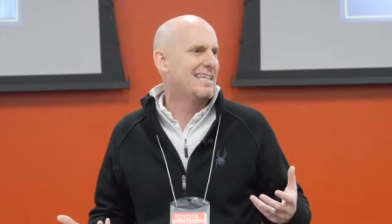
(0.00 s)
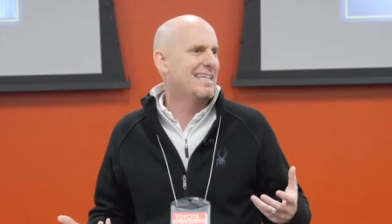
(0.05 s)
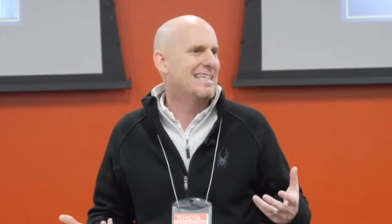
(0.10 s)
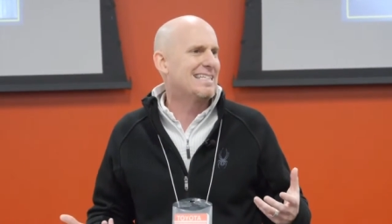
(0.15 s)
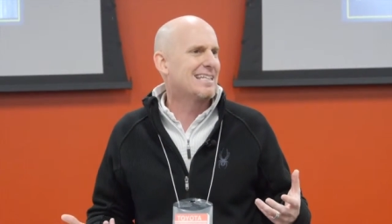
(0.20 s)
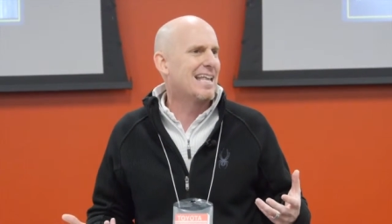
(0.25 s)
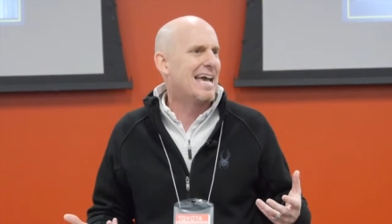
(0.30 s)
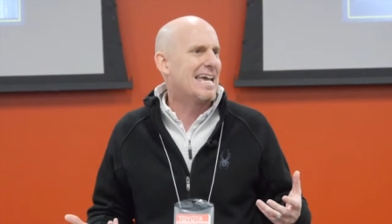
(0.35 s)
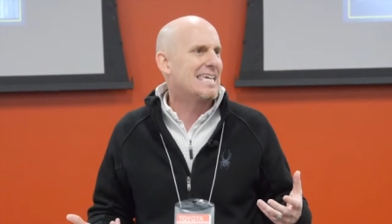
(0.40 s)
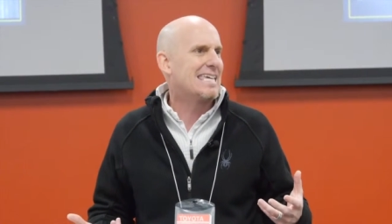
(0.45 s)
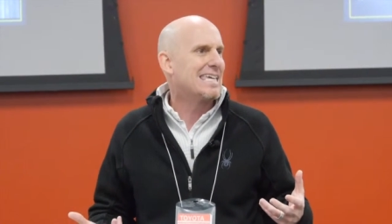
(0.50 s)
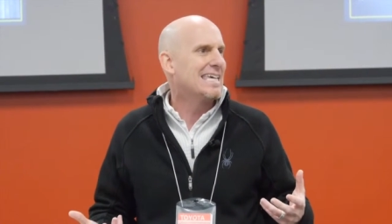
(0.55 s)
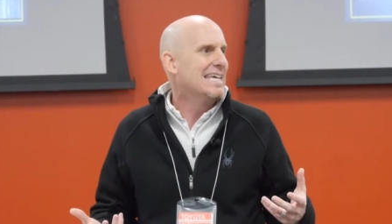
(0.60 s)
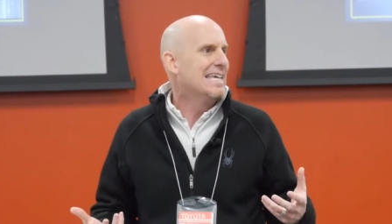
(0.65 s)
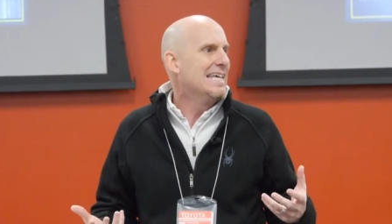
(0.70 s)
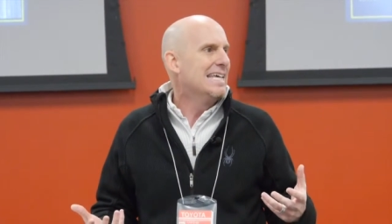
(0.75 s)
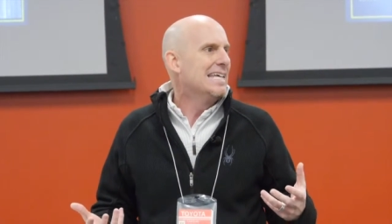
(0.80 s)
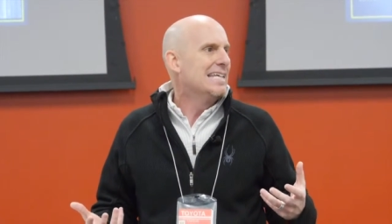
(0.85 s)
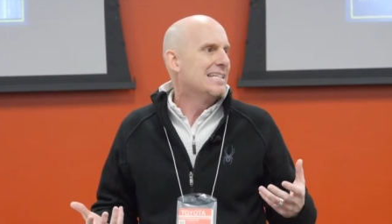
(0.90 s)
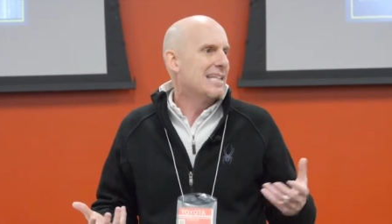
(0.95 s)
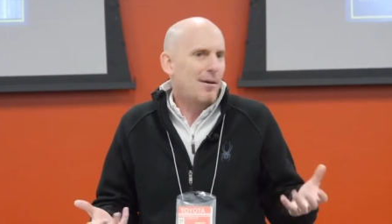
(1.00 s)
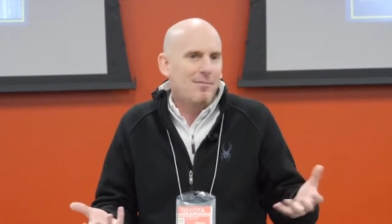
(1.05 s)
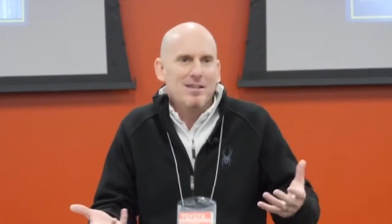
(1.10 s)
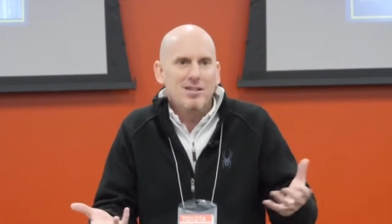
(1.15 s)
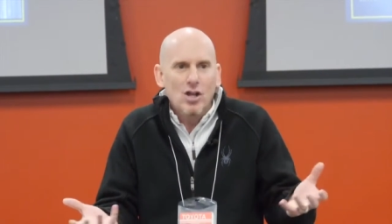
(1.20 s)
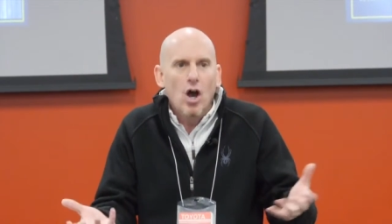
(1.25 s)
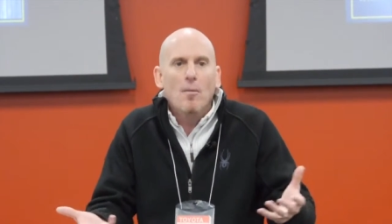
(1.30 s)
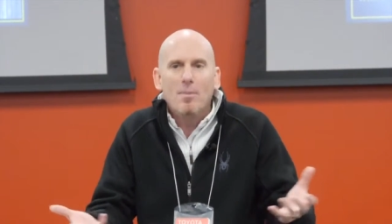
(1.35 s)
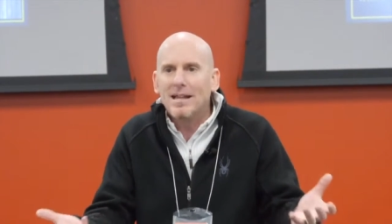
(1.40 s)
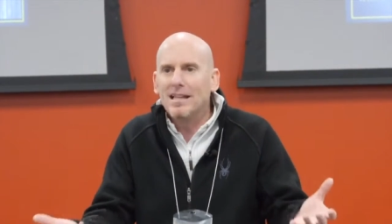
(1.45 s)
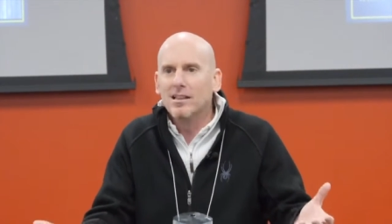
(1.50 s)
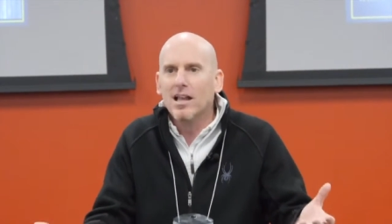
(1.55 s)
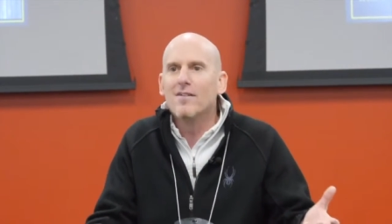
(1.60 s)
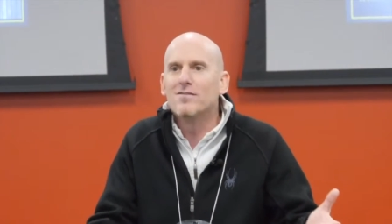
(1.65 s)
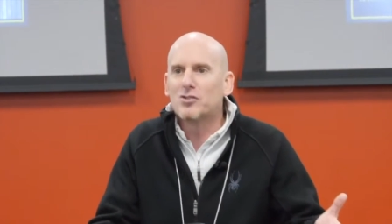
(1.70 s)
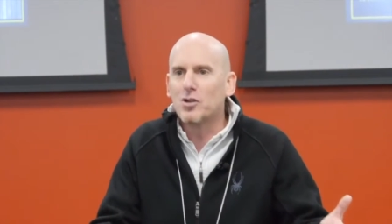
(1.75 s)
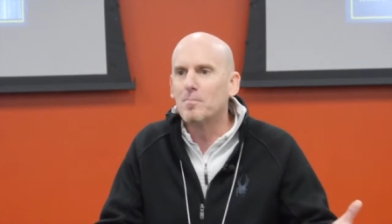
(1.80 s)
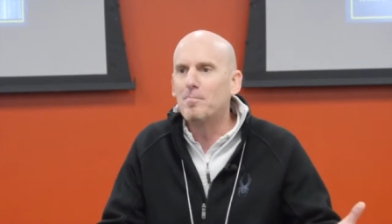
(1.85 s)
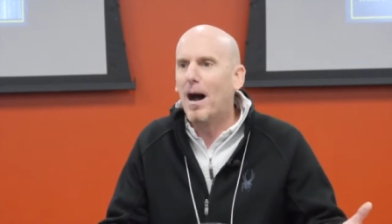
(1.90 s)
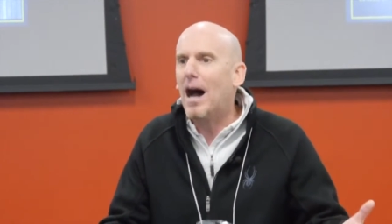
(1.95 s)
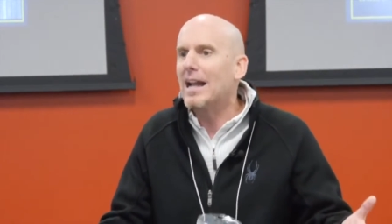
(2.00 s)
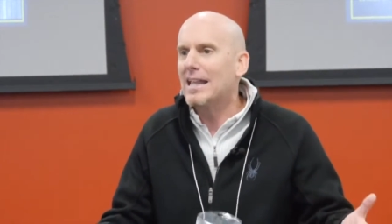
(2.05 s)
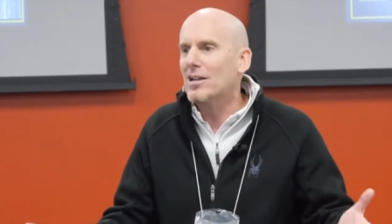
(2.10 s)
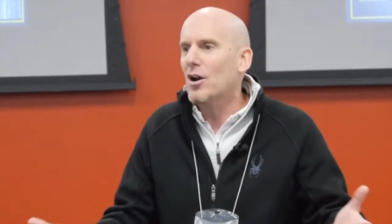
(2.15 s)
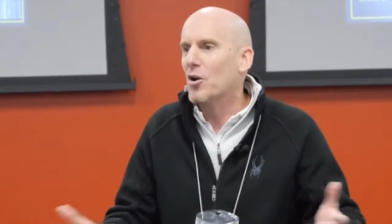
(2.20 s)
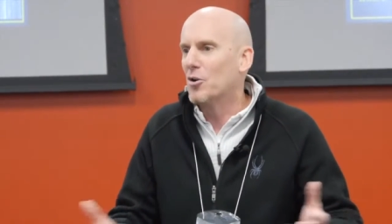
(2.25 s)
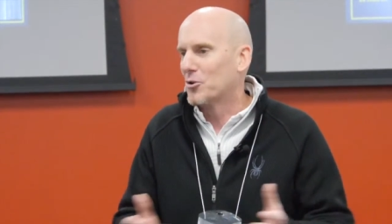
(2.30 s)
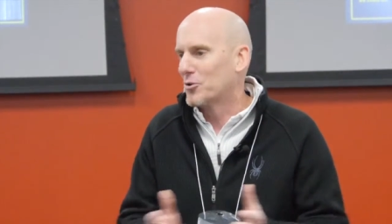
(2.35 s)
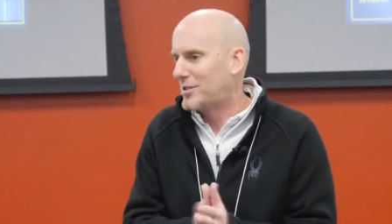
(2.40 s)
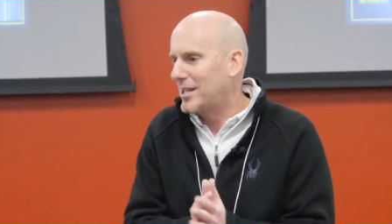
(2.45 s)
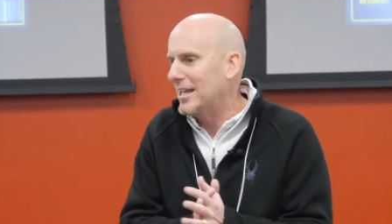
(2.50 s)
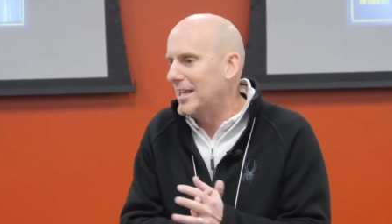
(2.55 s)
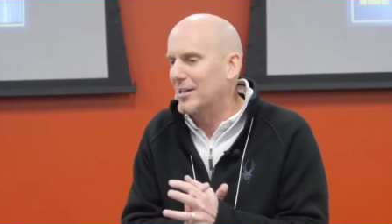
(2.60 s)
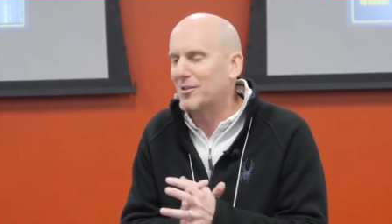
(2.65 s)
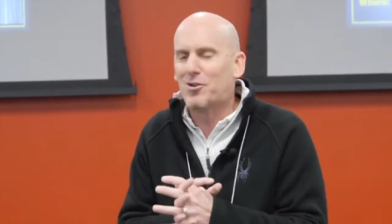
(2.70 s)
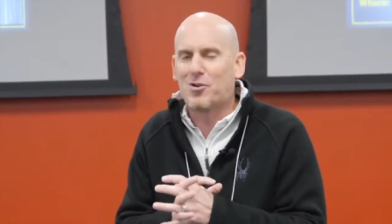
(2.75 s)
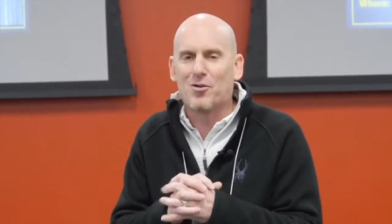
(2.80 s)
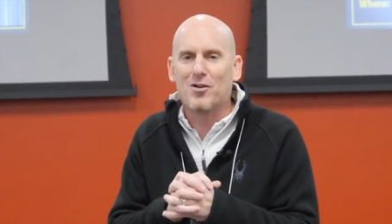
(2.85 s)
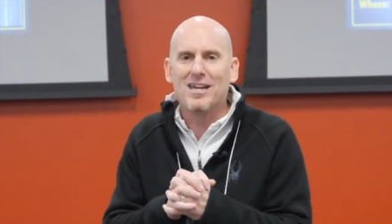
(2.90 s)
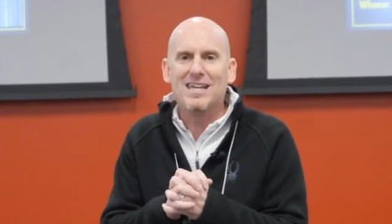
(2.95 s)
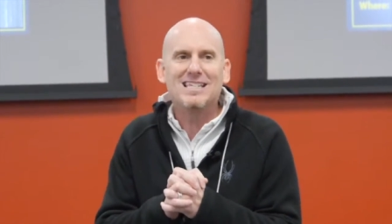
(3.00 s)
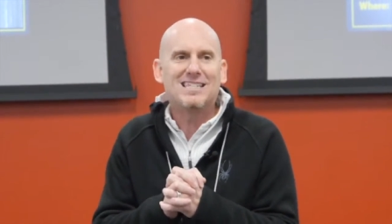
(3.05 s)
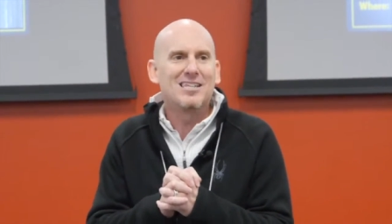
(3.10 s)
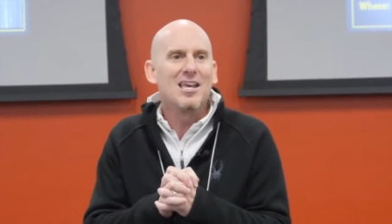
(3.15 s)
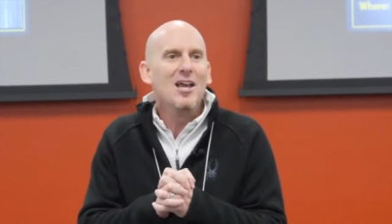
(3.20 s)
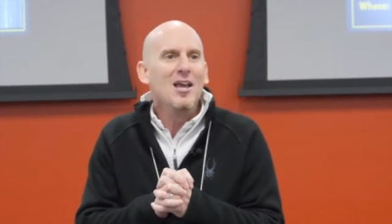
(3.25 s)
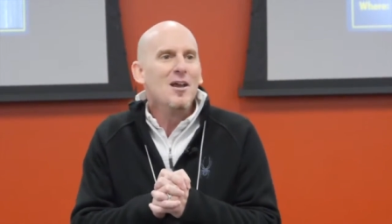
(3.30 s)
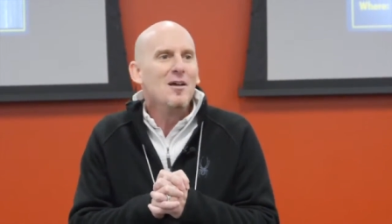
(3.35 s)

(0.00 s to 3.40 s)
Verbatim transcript: And he's like, I mean, nobody loves their body odor to increase,